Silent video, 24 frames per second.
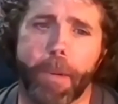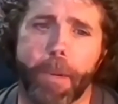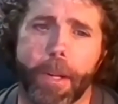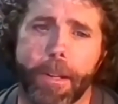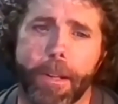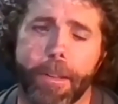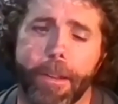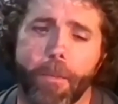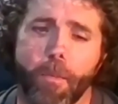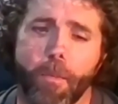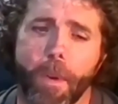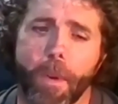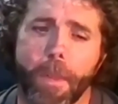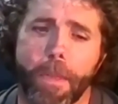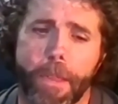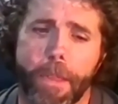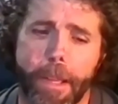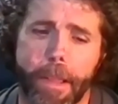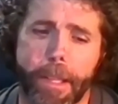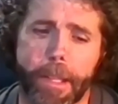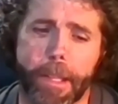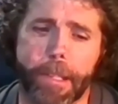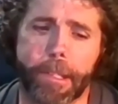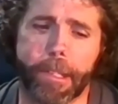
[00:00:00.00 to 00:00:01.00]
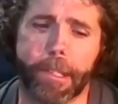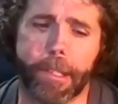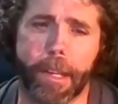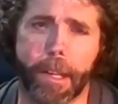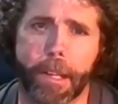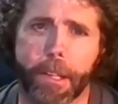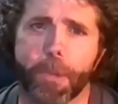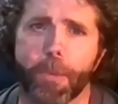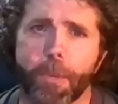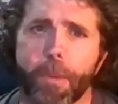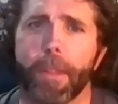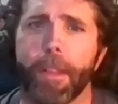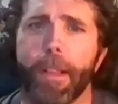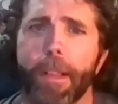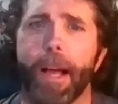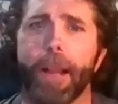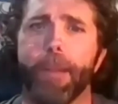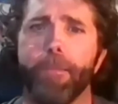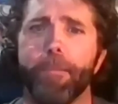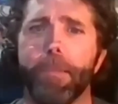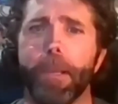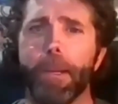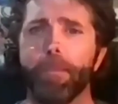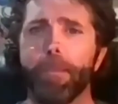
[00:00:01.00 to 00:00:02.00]
but one thing that sticks with a lot
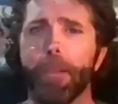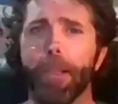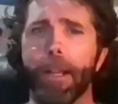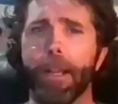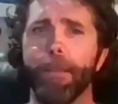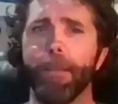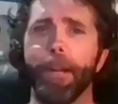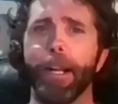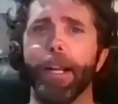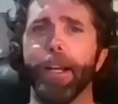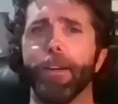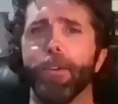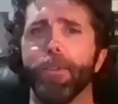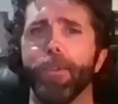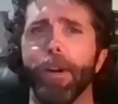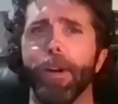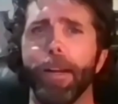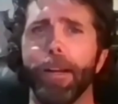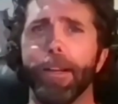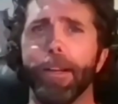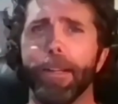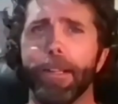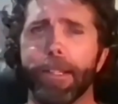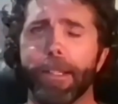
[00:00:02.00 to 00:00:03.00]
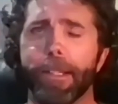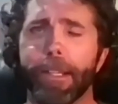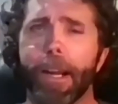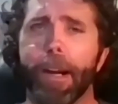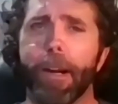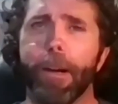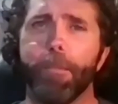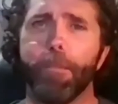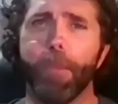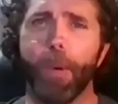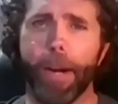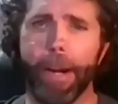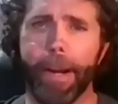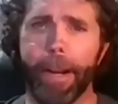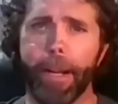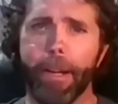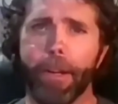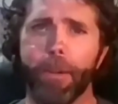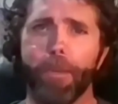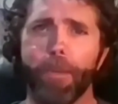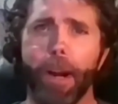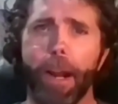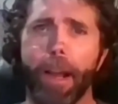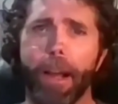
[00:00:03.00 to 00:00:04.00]
of people, and I mean I created an entire brand
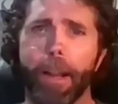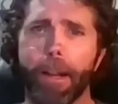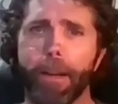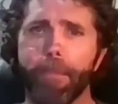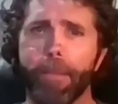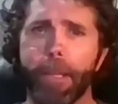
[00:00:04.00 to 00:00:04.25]
around.